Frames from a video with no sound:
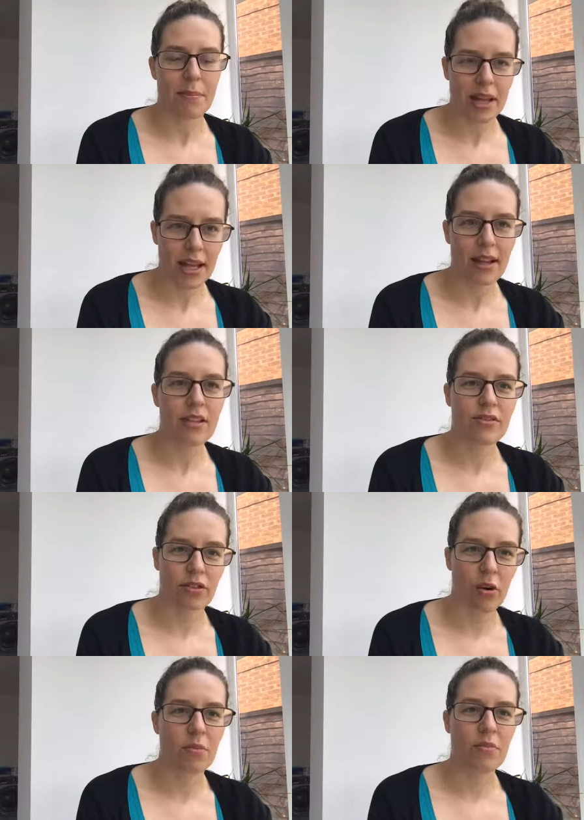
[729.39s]
peeks
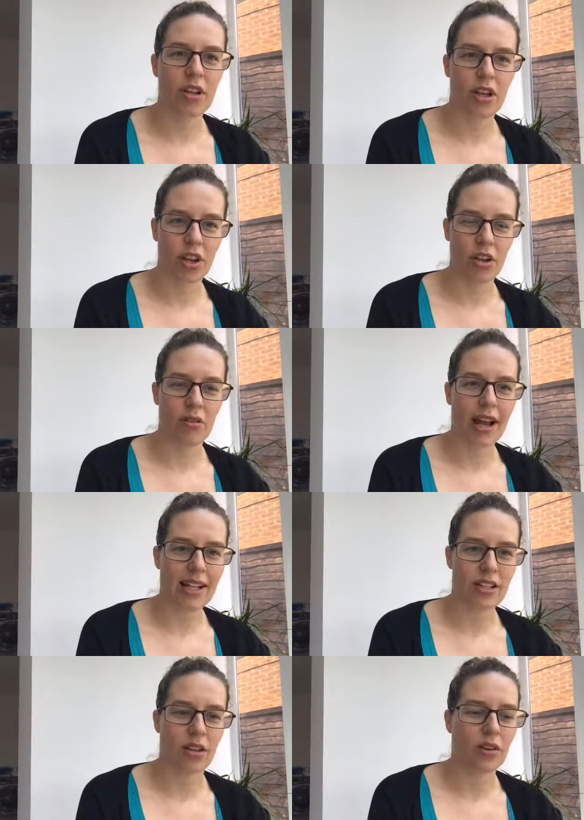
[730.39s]
from the new
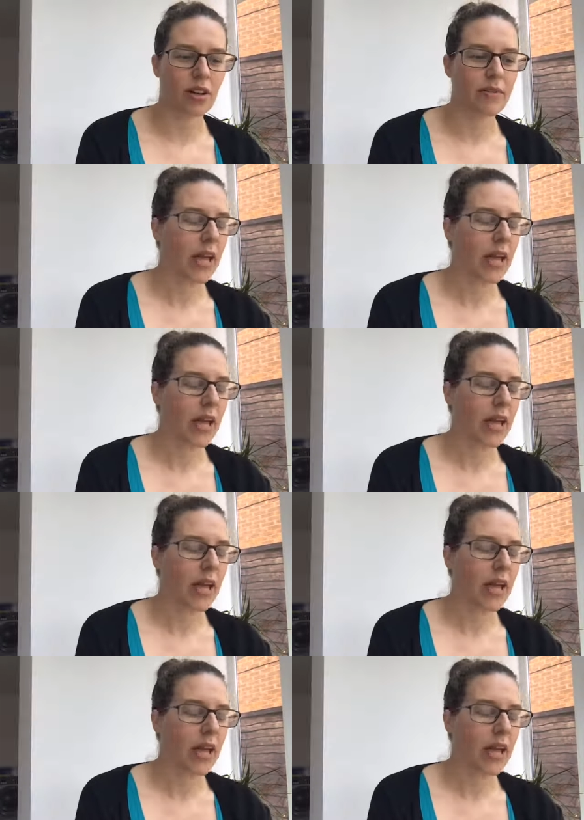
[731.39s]
catalogue.